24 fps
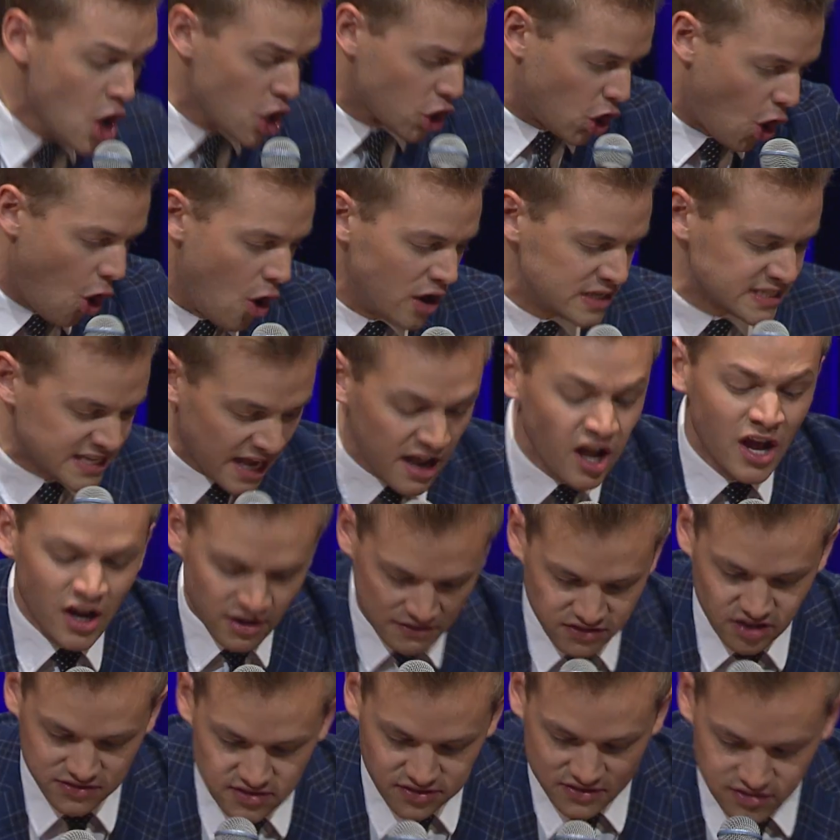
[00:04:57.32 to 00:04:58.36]
Coins in,
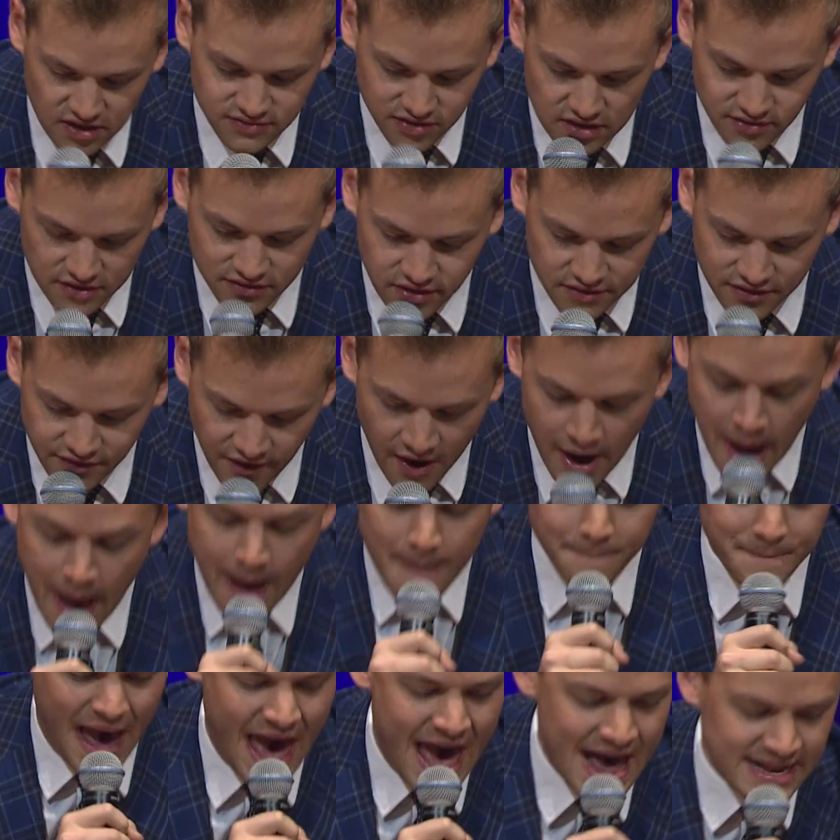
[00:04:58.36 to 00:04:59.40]

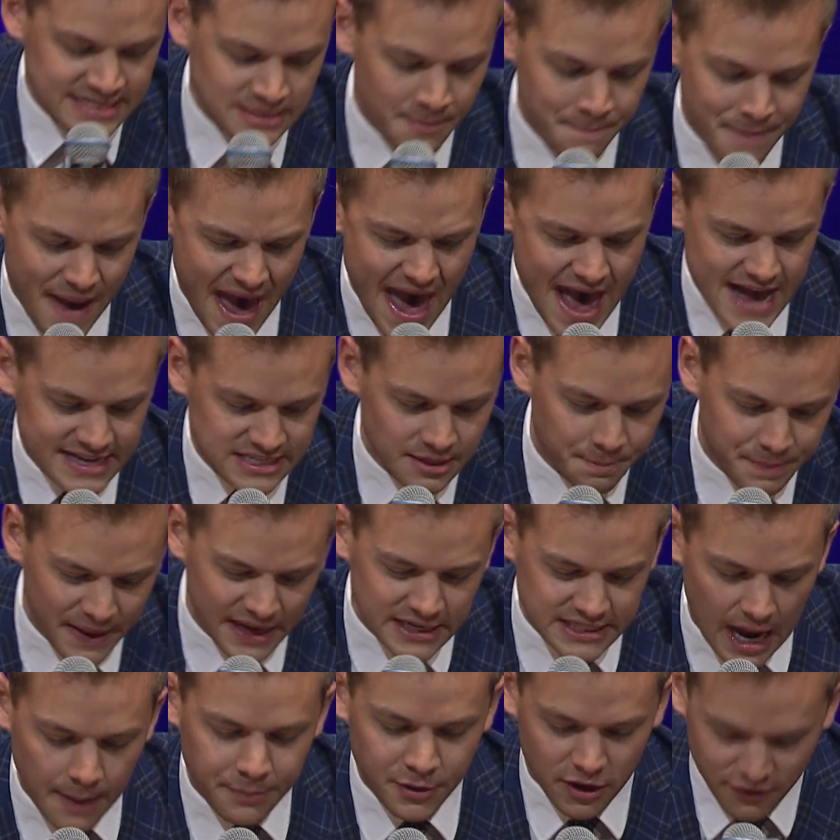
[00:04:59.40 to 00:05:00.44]
bags and bags, a big W.